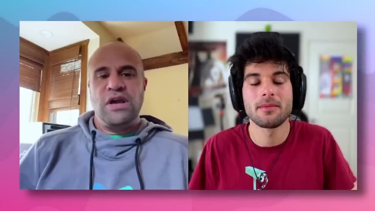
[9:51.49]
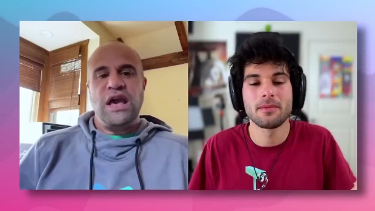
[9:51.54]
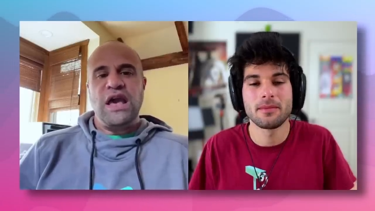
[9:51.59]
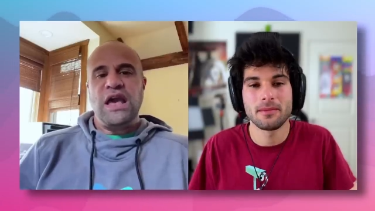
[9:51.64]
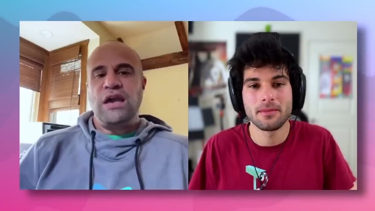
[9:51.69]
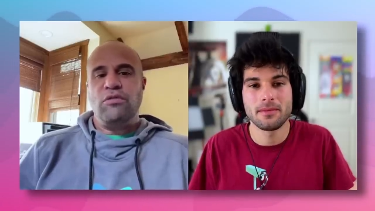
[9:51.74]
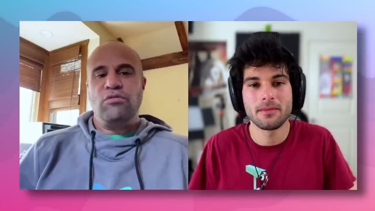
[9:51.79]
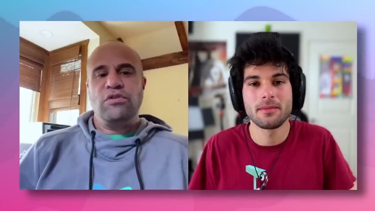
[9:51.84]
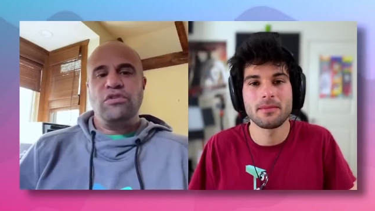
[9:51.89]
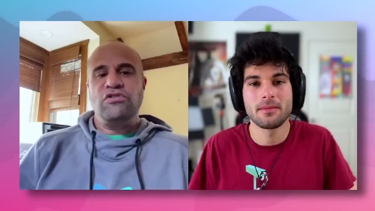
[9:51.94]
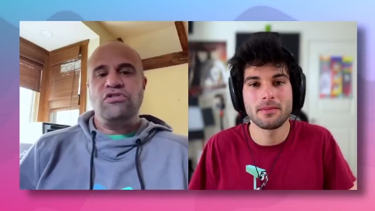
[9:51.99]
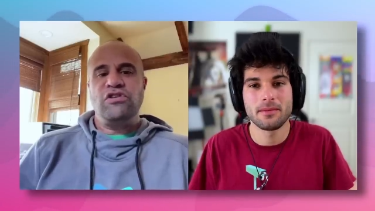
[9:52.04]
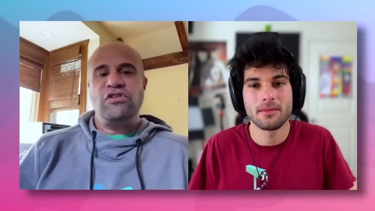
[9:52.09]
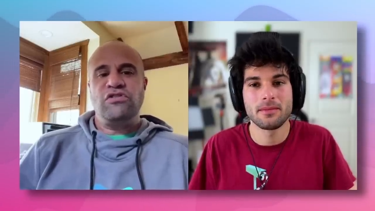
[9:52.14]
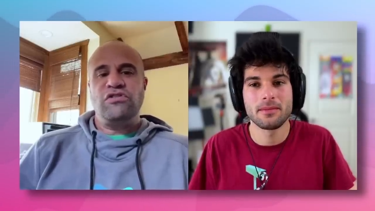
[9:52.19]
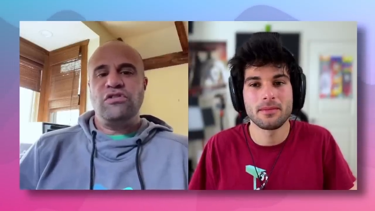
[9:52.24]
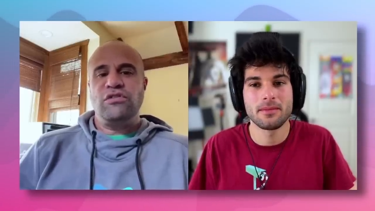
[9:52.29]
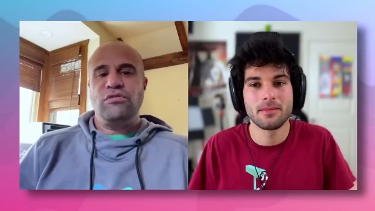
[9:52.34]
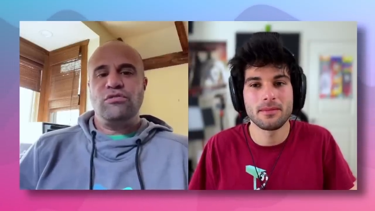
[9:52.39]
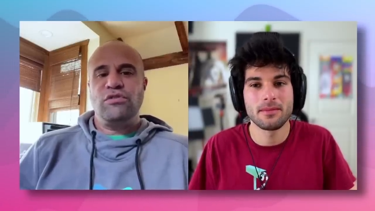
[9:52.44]
Speaker 1: Hey, we're
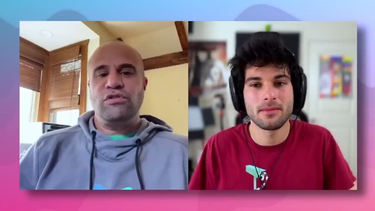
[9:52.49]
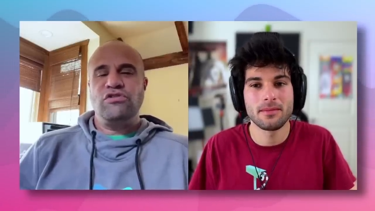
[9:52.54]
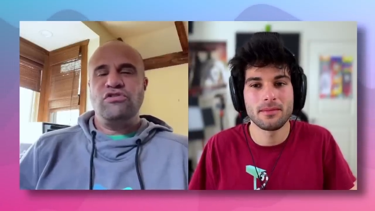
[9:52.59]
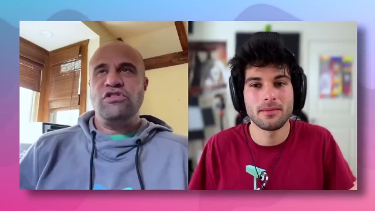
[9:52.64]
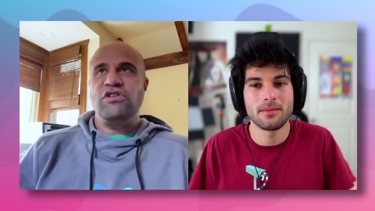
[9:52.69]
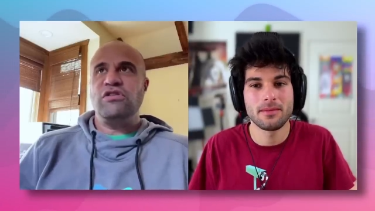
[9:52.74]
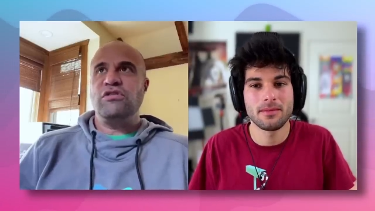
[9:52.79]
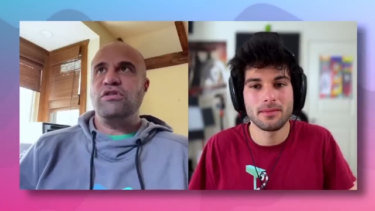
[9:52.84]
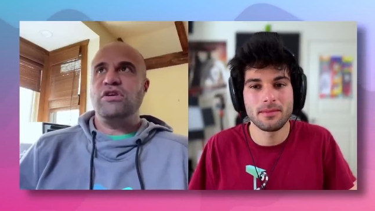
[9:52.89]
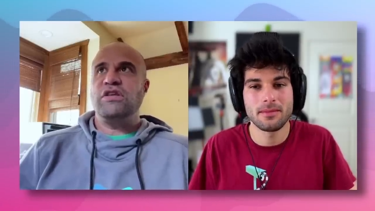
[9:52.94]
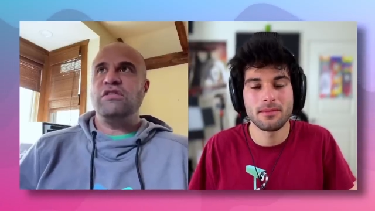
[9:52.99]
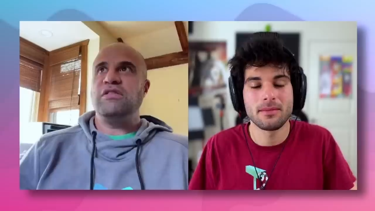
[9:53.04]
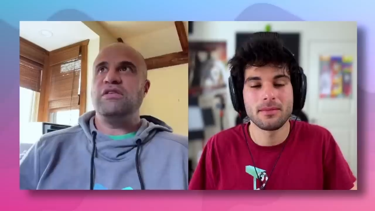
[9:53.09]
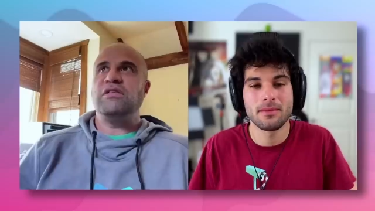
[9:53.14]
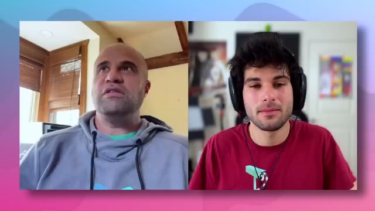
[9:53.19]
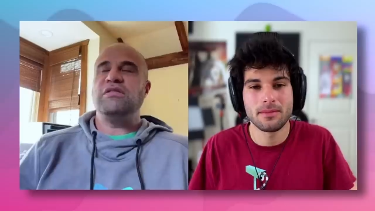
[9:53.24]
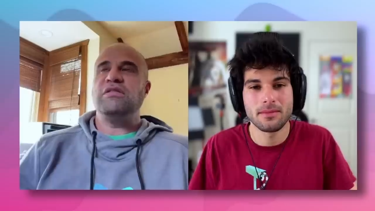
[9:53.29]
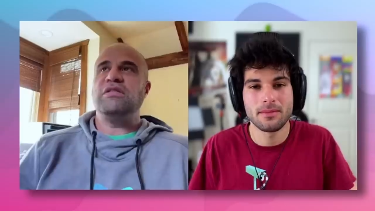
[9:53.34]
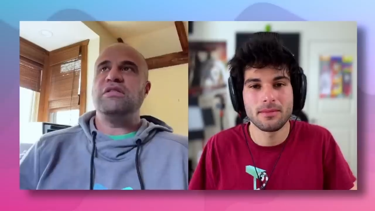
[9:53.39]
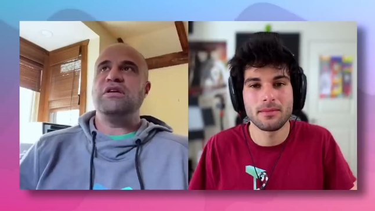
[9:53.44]
just we're just
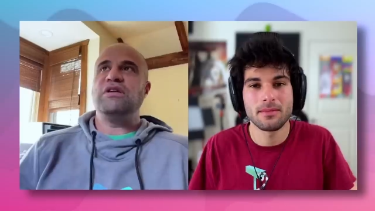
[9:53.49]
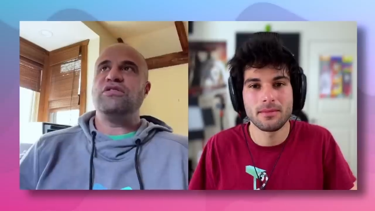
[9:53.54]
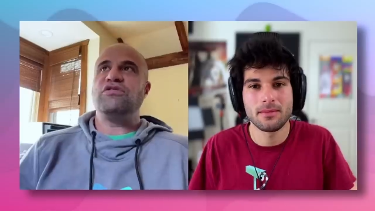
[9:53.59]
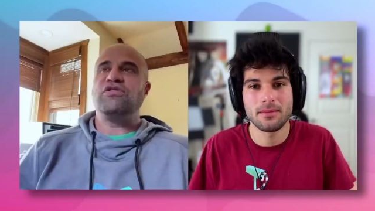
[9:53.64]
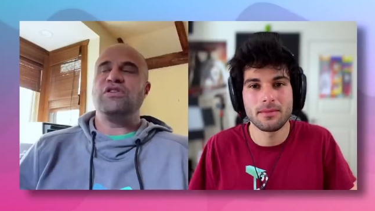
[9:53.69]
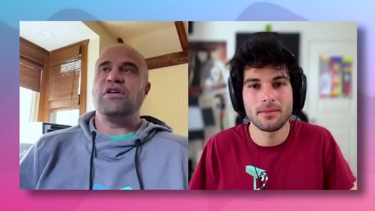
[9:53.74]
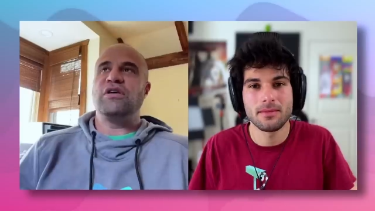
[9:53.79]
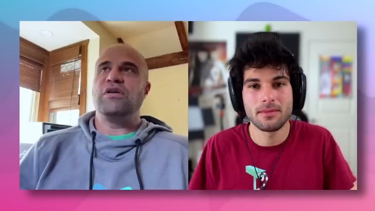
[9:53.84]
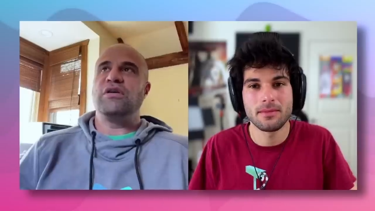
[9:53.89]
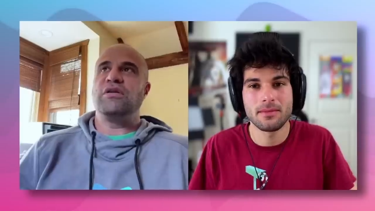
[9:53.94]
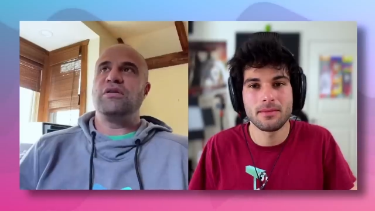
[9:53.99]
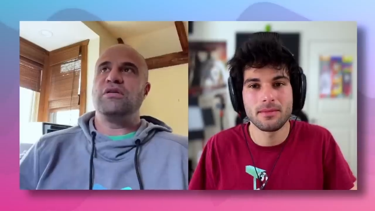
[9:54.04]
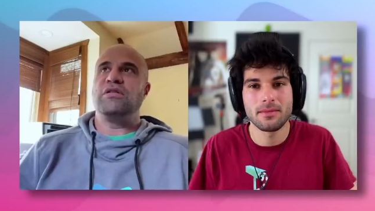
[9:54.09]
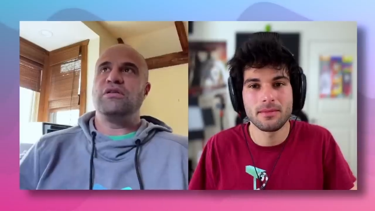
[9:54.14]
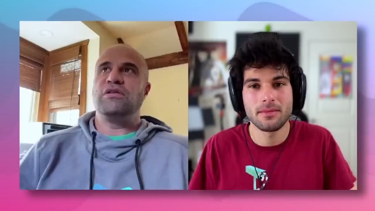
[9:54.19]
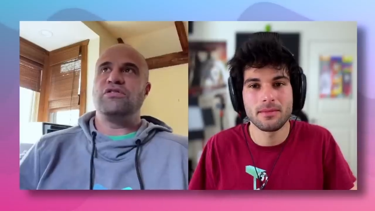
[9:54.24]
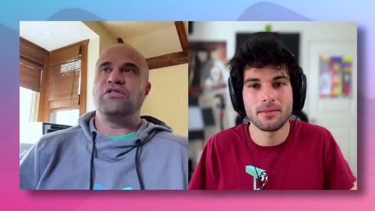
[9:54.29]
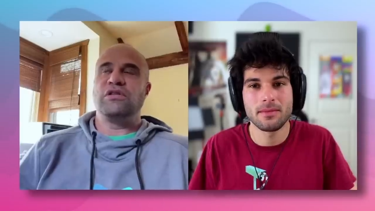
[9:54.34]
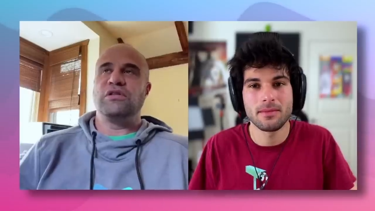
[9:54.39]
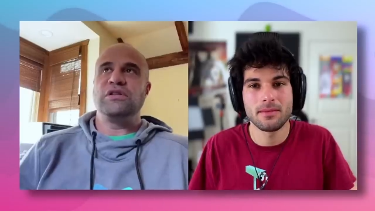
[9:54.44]
there's a
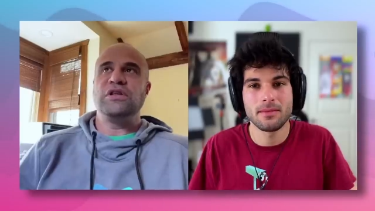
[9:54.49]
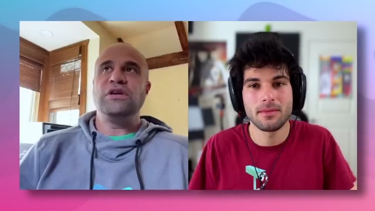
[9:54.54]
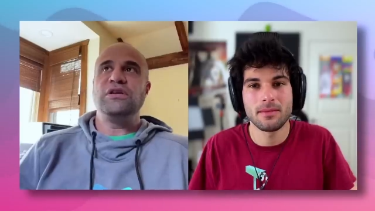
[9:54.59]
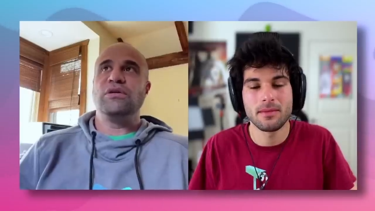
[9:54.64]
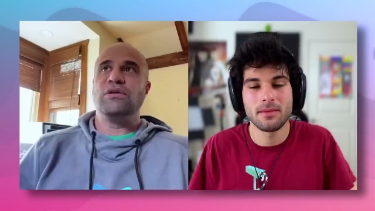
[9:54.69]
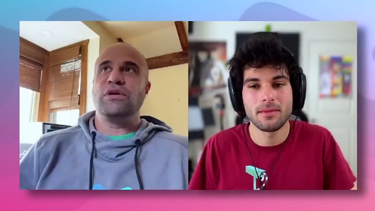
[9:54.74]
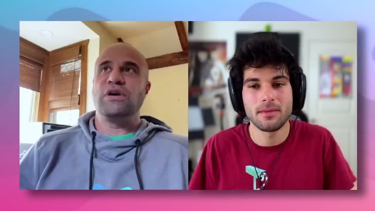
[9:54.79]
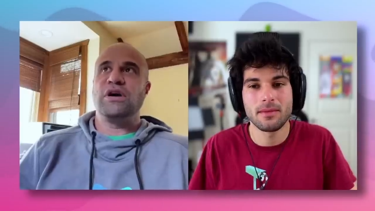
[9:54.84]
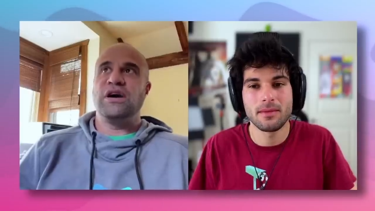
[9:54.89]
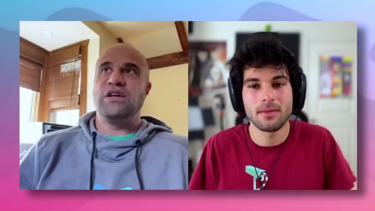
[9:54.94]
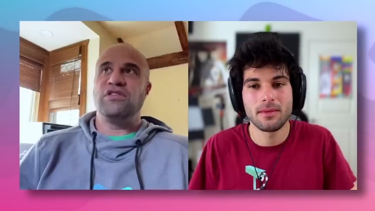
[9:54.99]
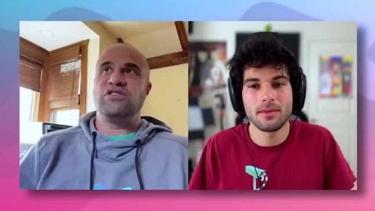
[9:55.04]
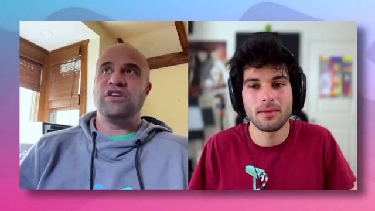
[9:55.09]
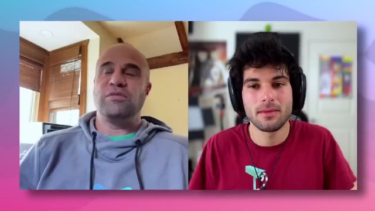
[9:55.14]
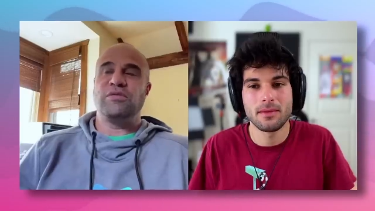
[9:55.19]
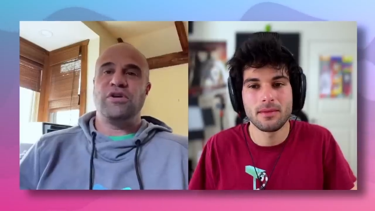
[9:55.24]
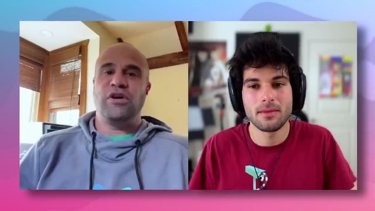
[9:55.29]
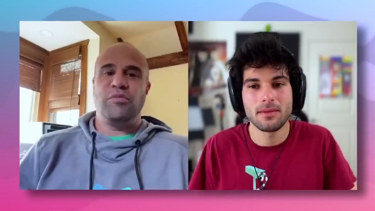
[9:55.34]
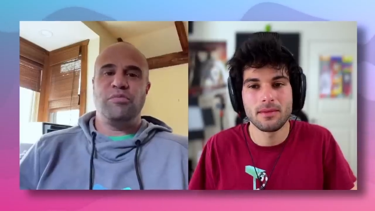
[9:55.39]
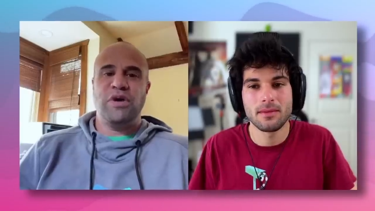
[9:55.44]
there's a legal
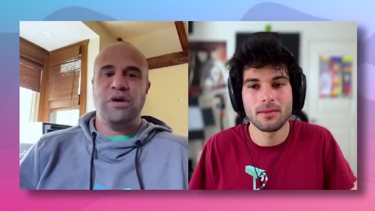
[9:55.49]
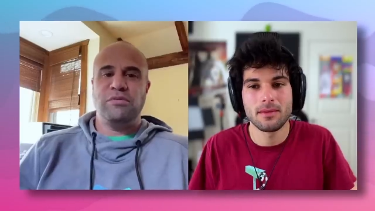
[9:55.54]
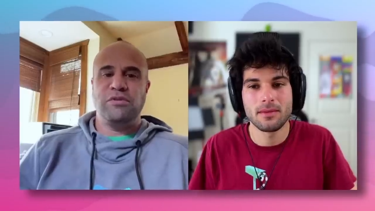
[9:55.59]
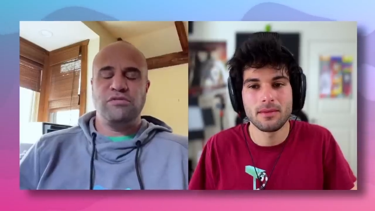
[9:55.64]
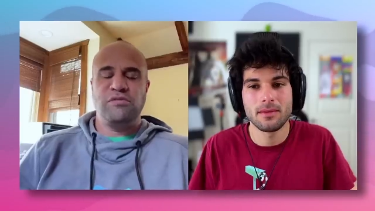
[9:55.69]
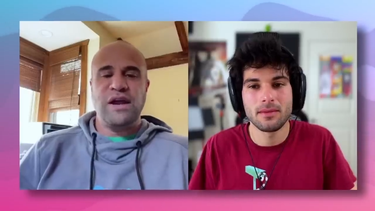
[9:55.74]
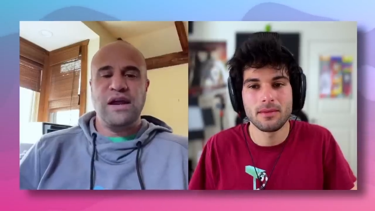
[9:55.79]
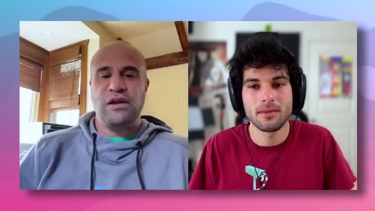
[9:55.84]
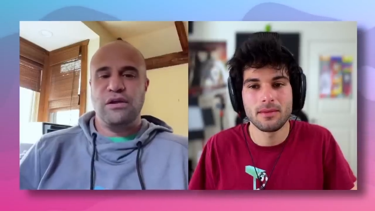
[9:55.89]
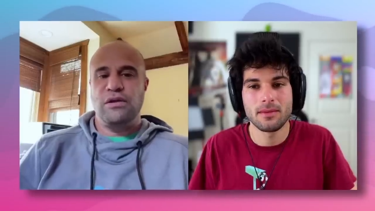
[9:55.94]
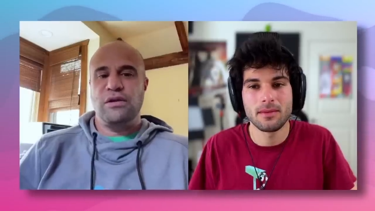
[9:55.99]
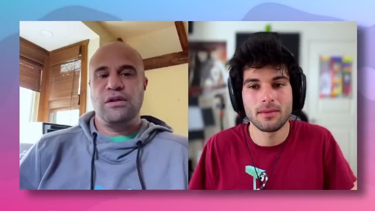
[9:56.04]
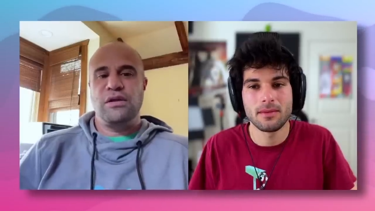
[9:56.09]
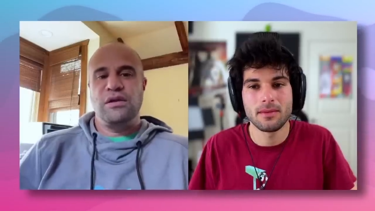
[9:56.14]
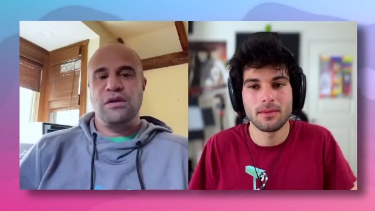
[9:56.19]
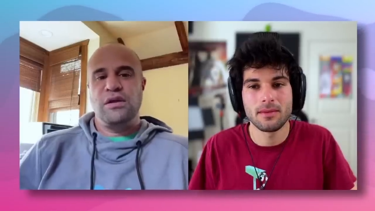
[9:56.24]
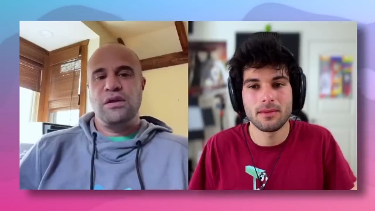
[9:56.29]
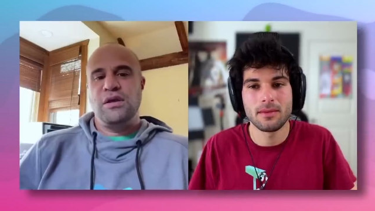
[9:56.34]
concept called public record.